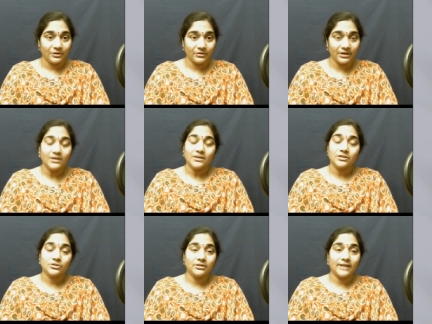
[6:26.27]
Okay,
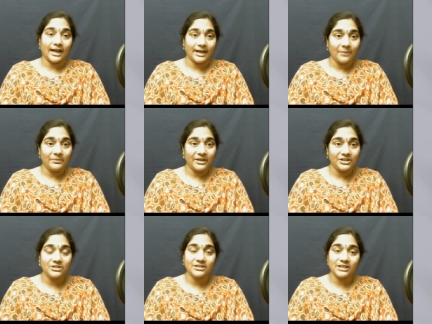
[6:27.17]
so the
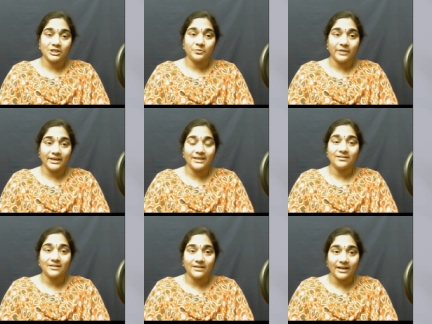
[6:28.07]
adaptations is
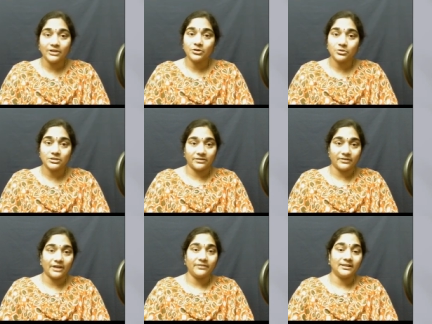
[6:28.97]
making the lion to
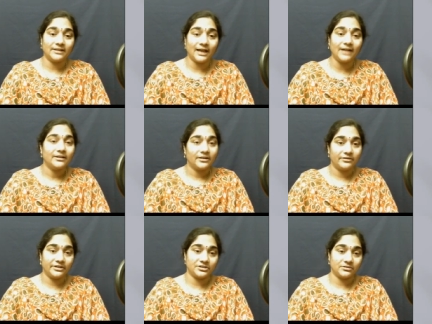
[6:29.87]
survive in that
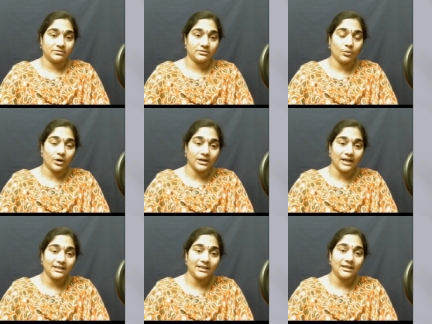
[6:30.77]
region. So what
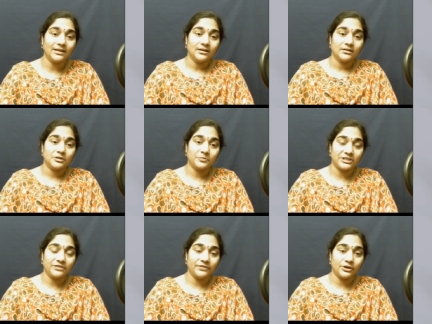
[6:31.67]
are the
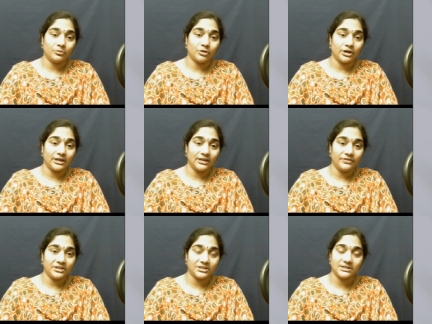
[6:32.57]
specific or bodily
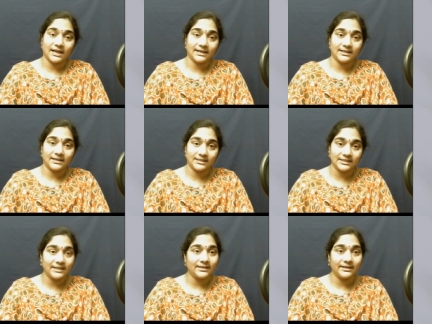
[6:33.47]
features that are
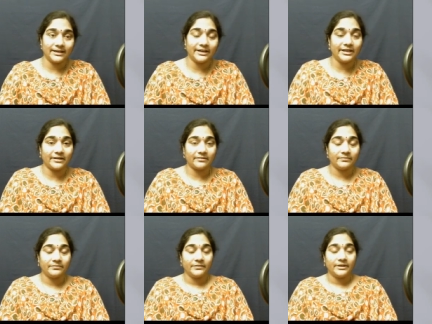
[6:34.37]
seen in a deer?
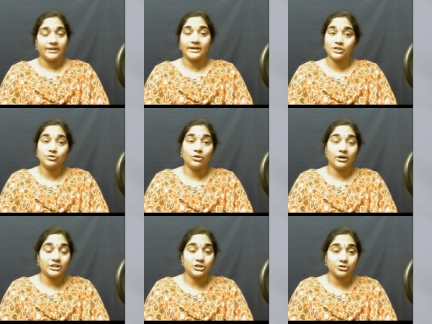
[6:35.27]
It has
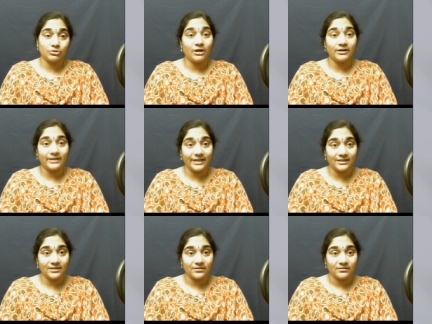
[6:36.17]
got a strong
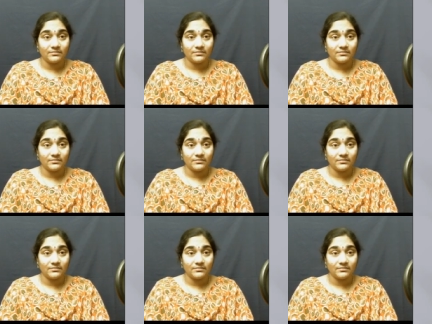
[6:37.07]
teeth.